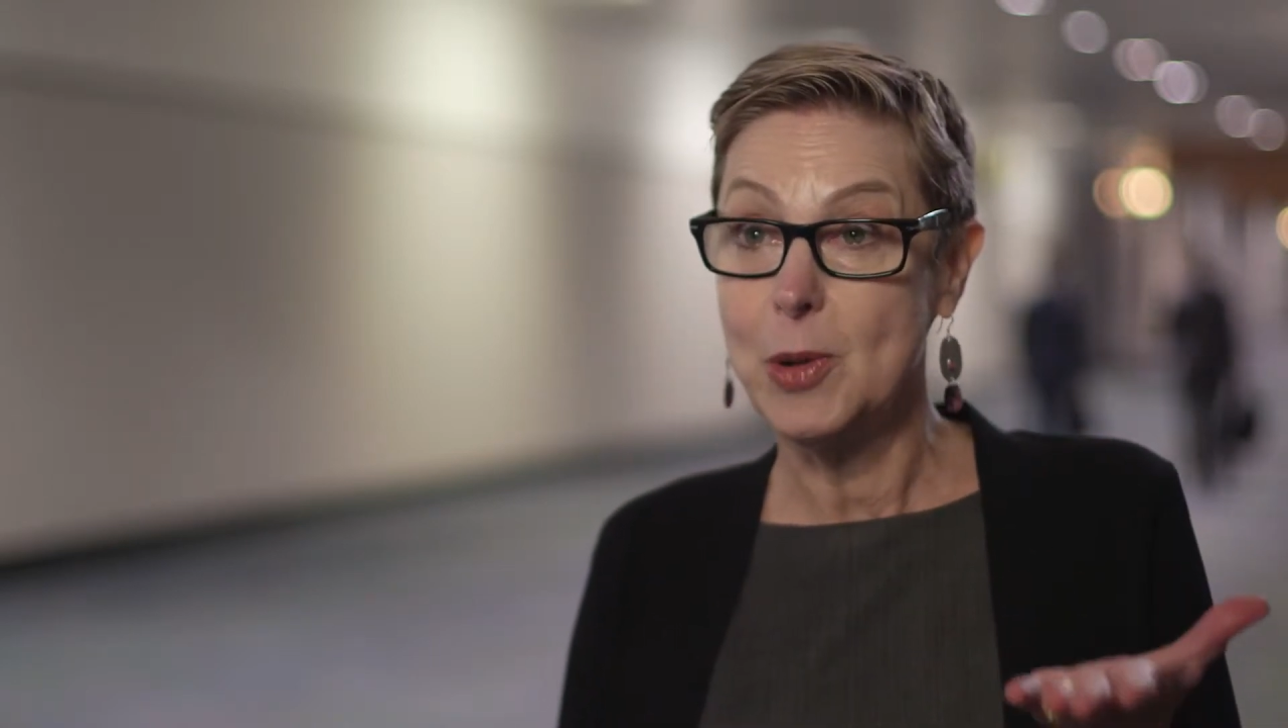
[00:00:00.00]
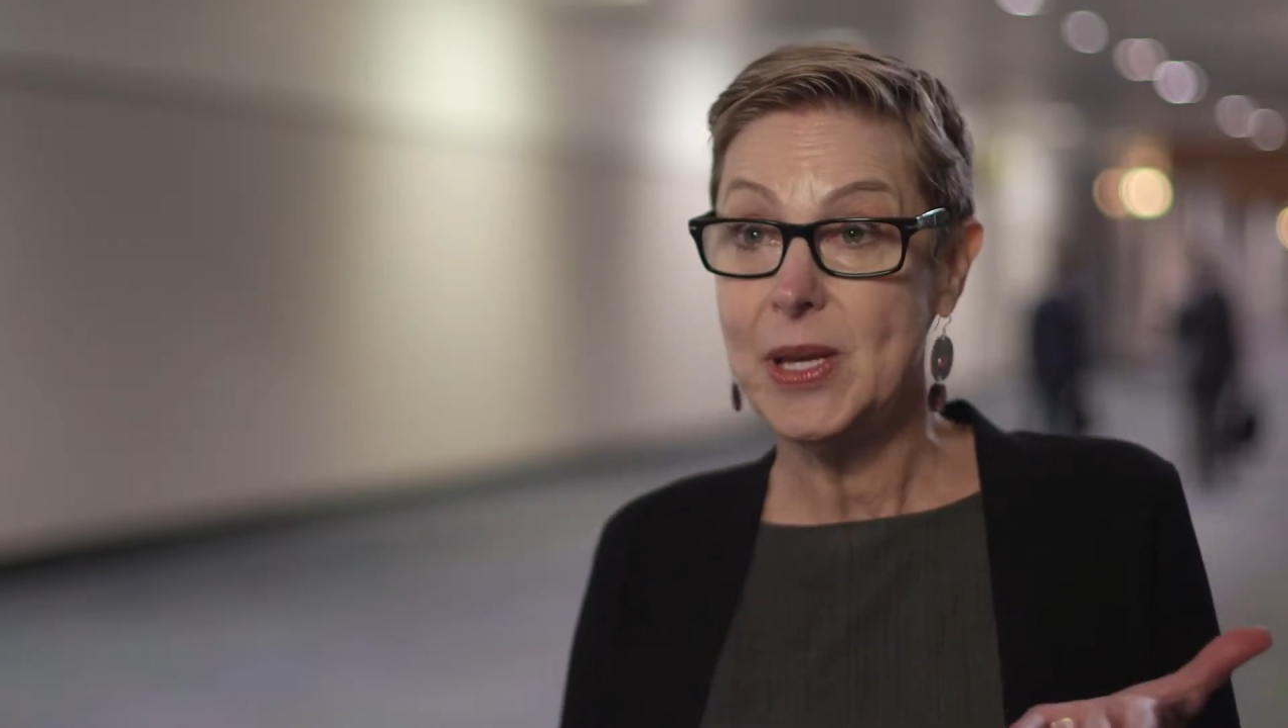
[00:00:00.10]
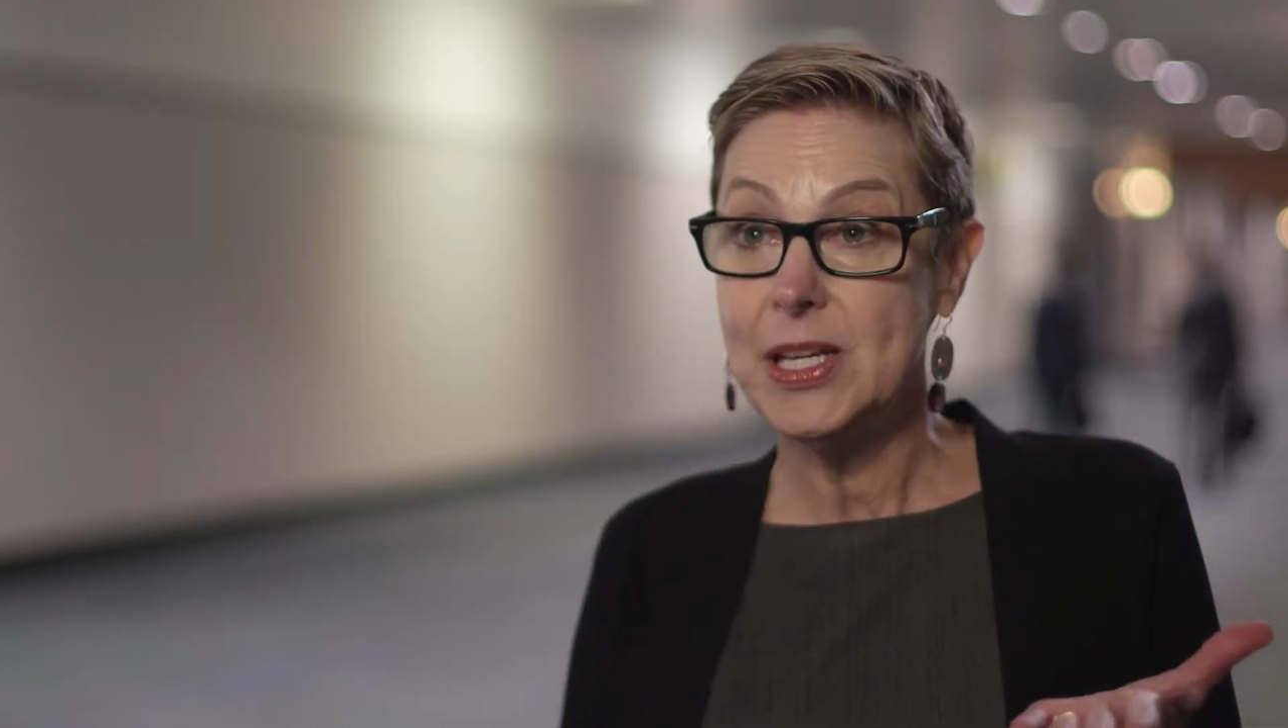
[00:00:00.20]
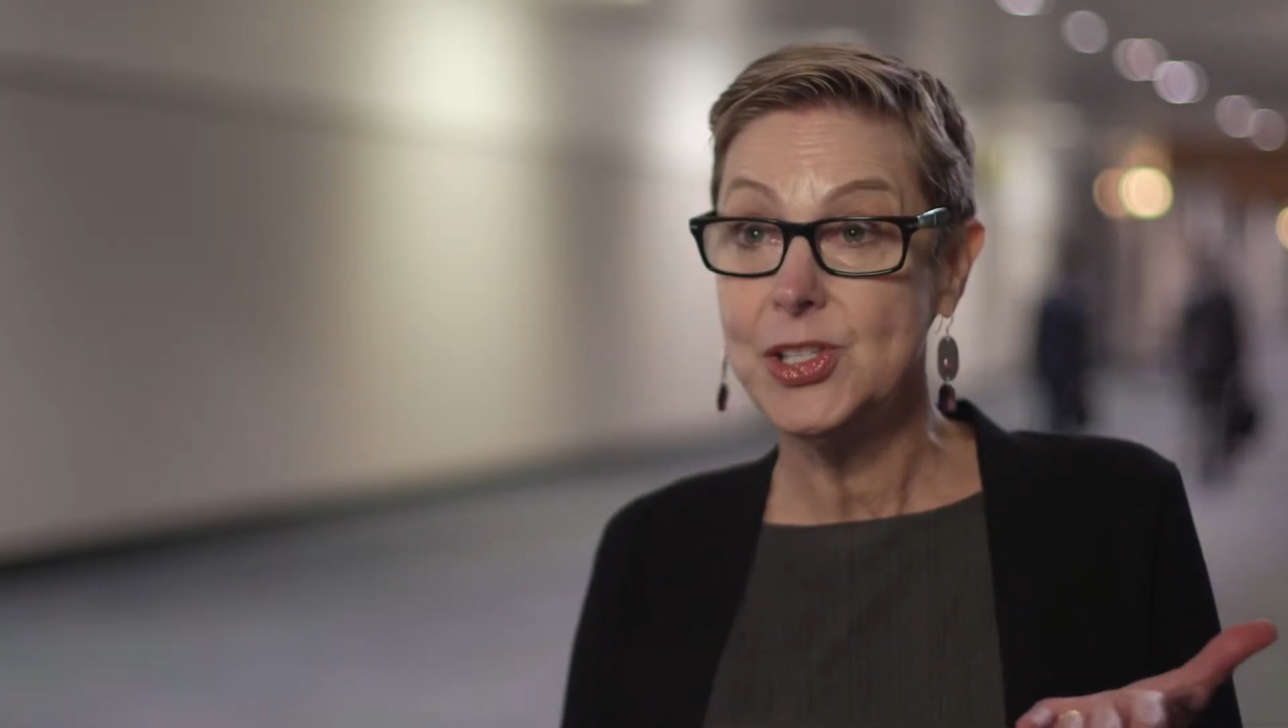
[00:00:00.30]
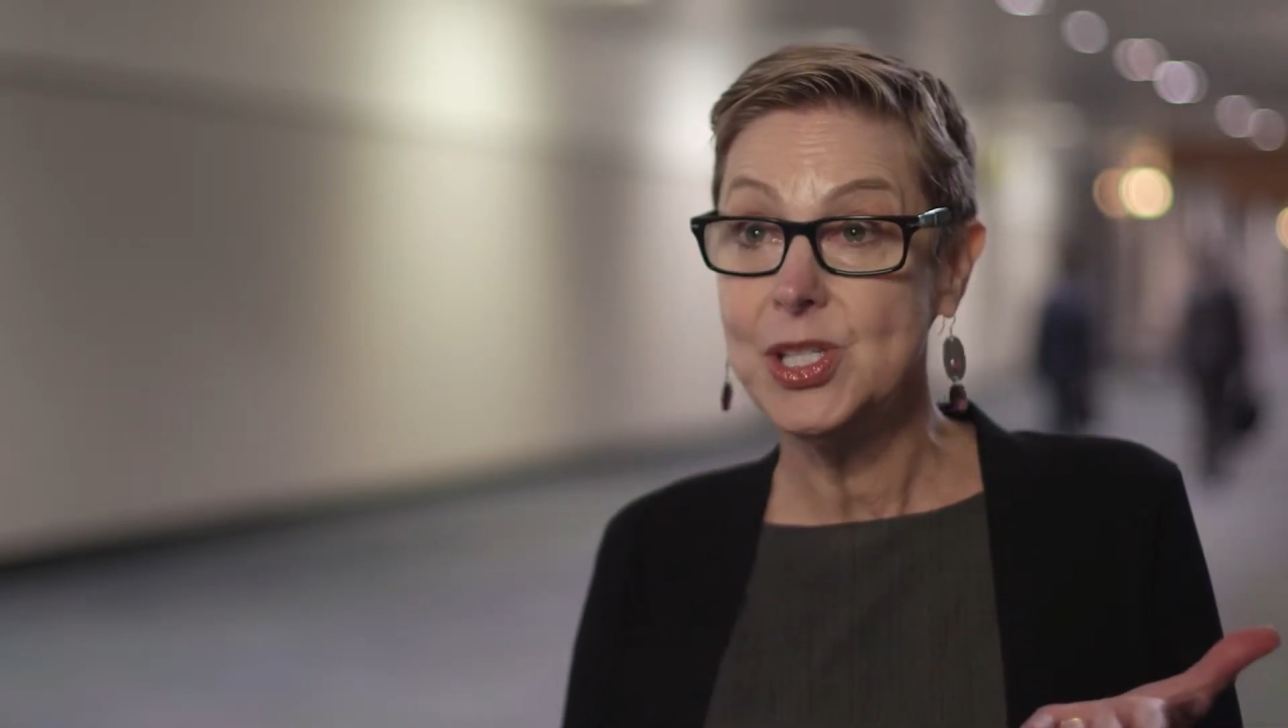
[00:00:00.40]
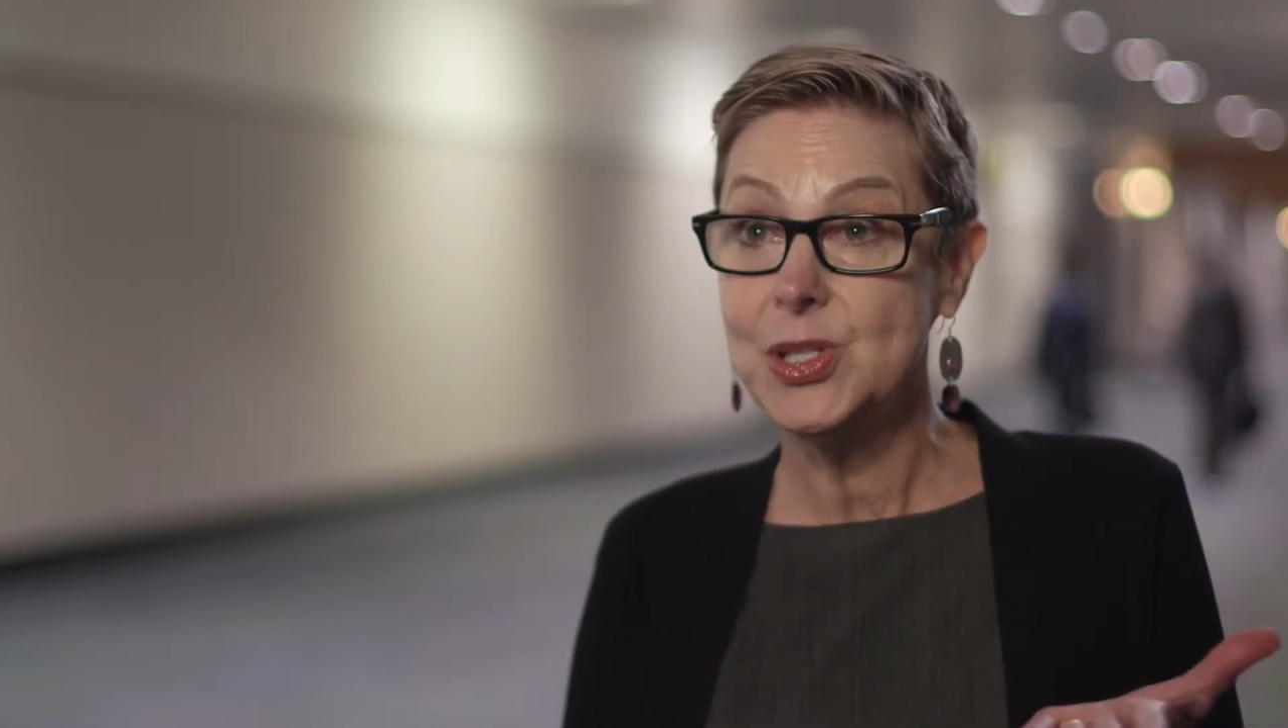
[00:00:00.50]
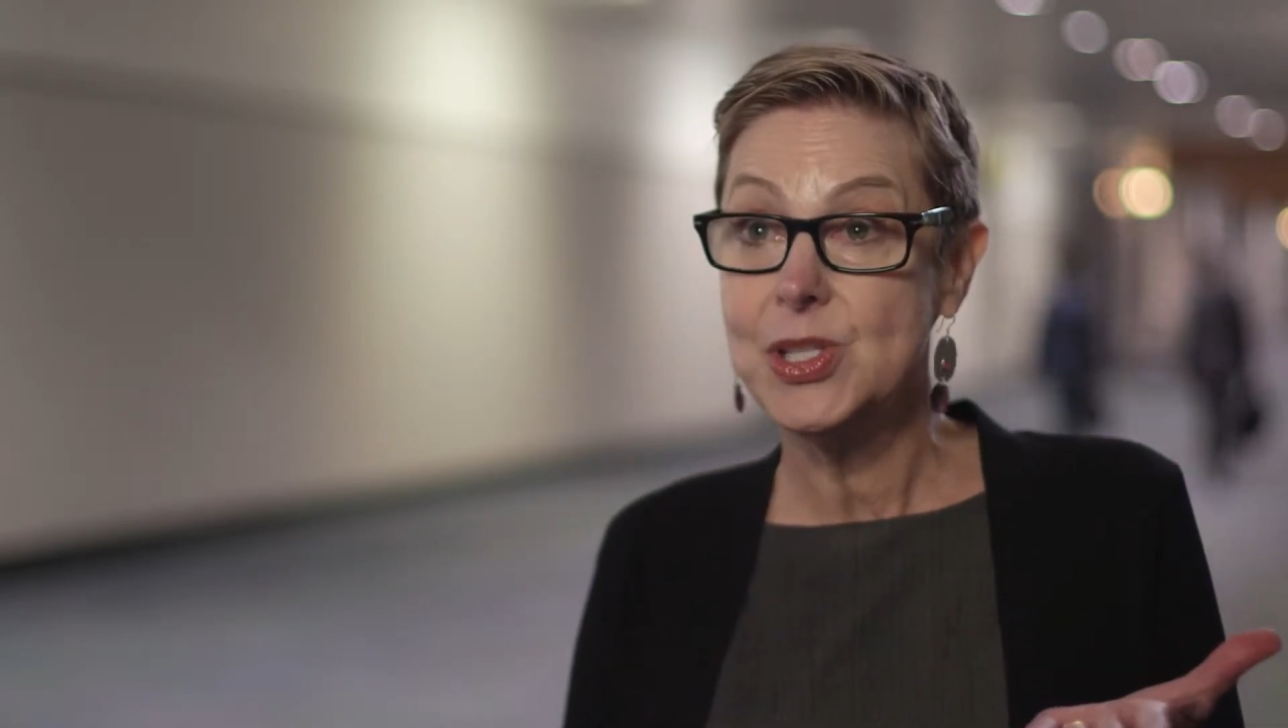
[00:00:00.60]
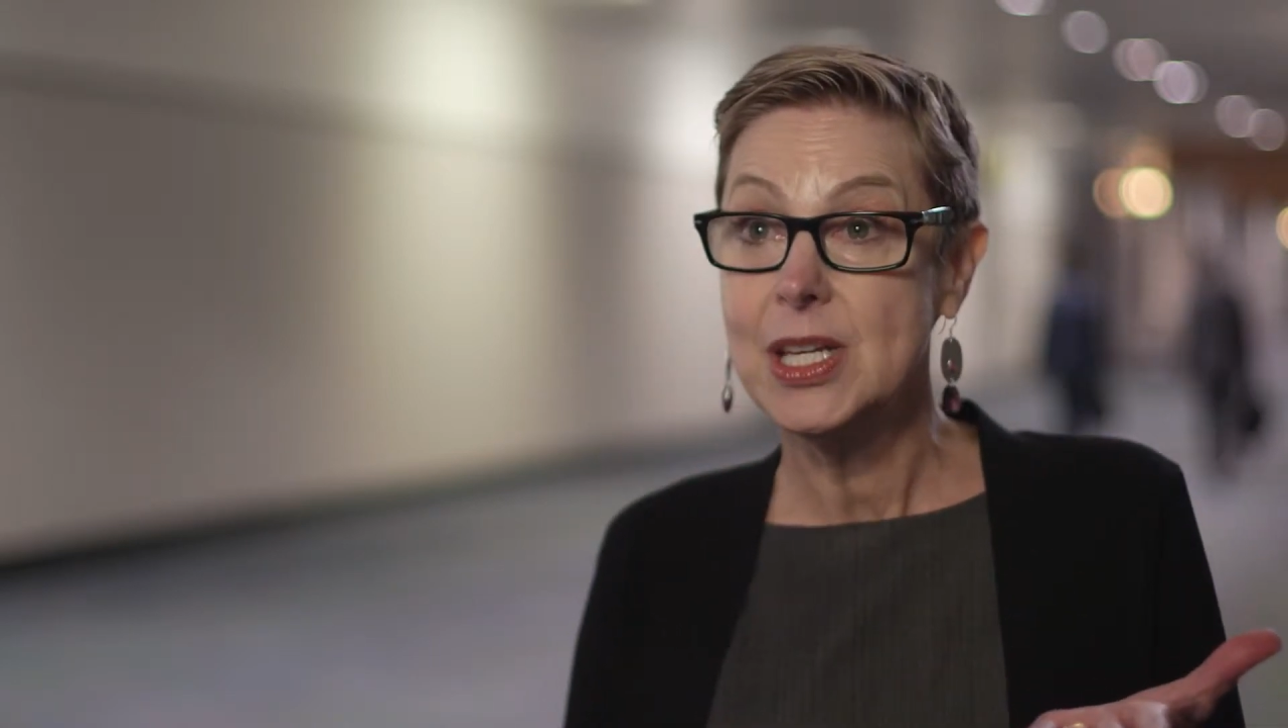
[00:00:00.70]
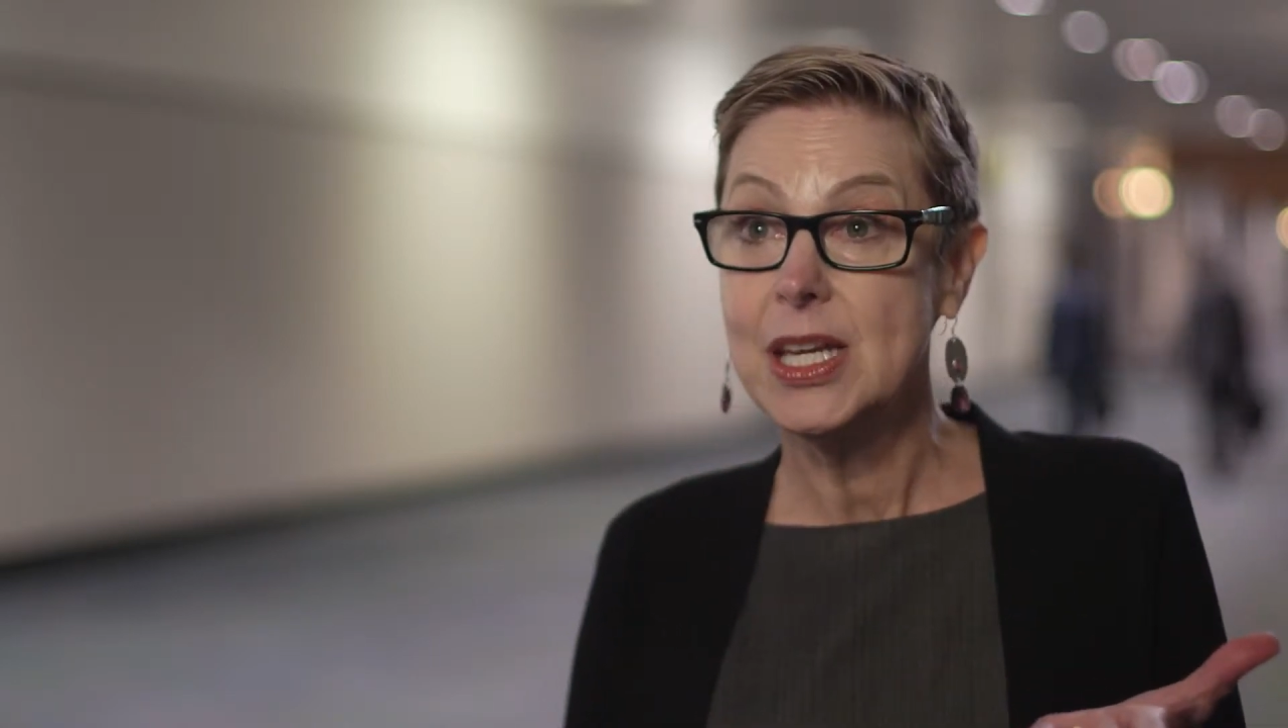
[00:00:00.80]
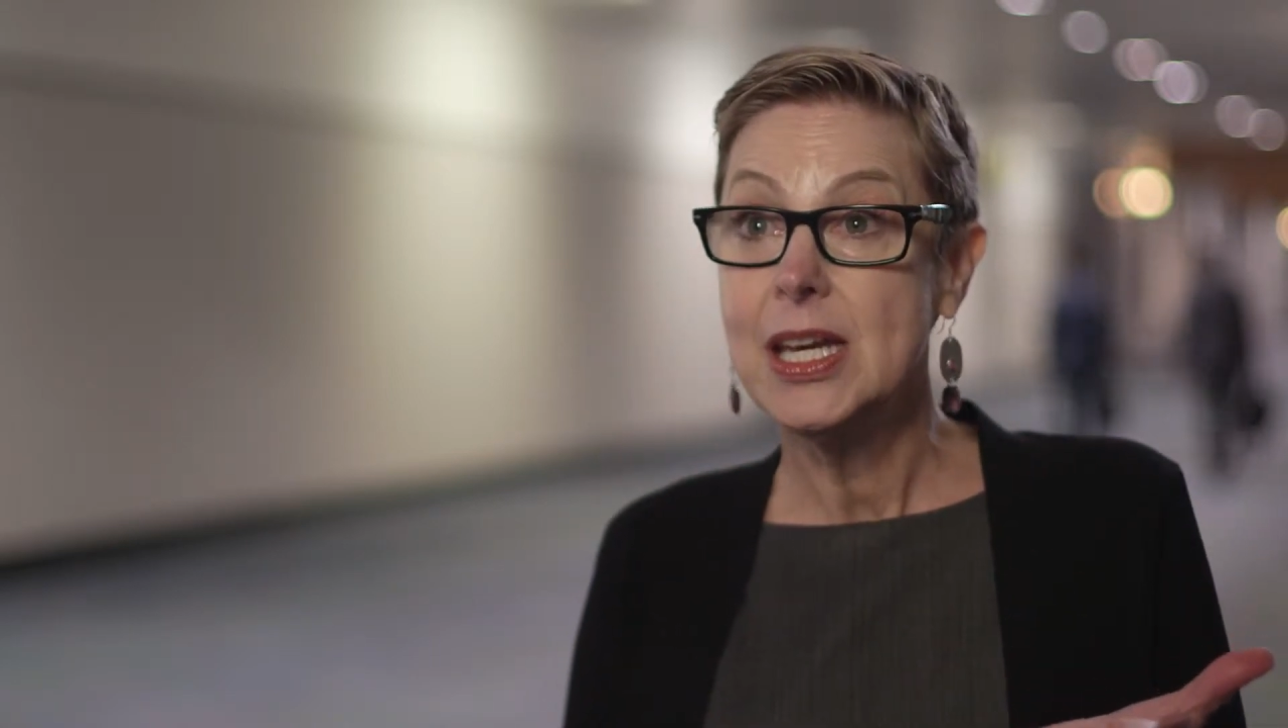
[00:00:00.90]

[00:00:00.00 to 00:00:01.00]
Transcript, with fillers: patients,